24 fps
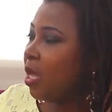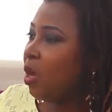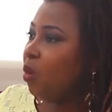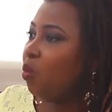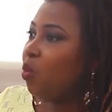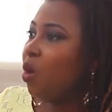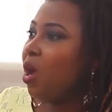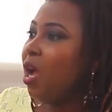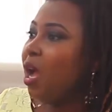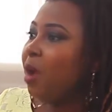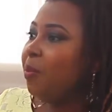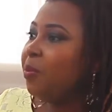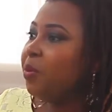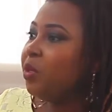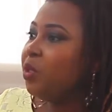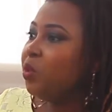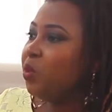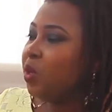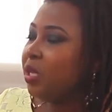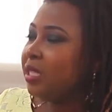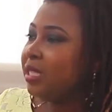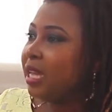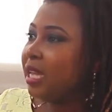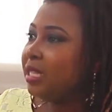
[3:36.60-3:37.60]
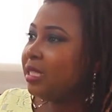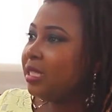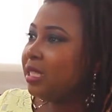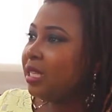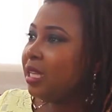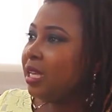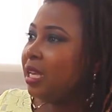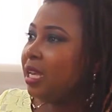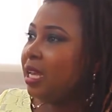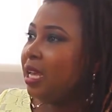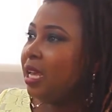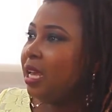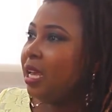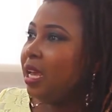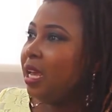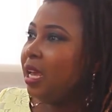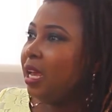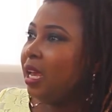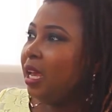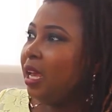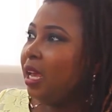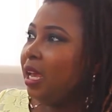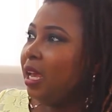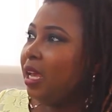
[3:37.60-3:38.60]
What happened was that
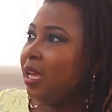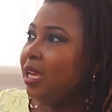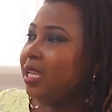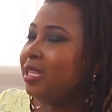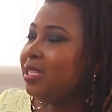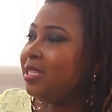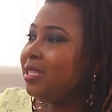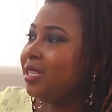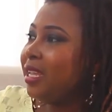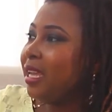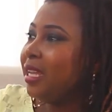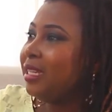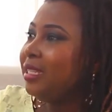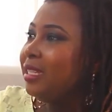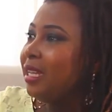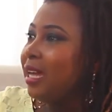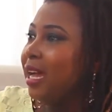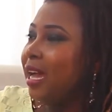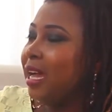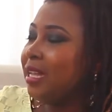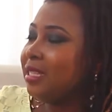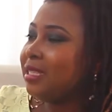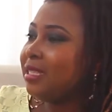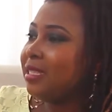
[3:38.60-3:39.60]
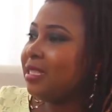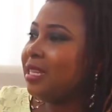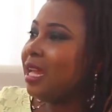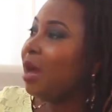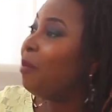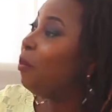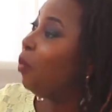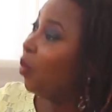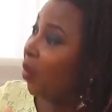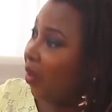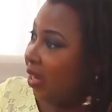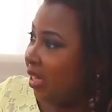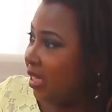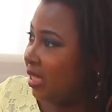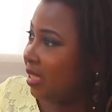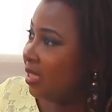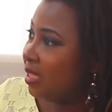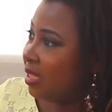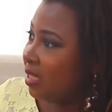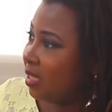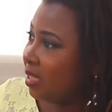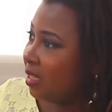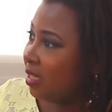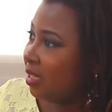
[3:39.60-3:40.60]
he stayed at that
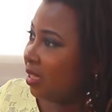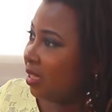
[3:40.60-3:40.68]
point.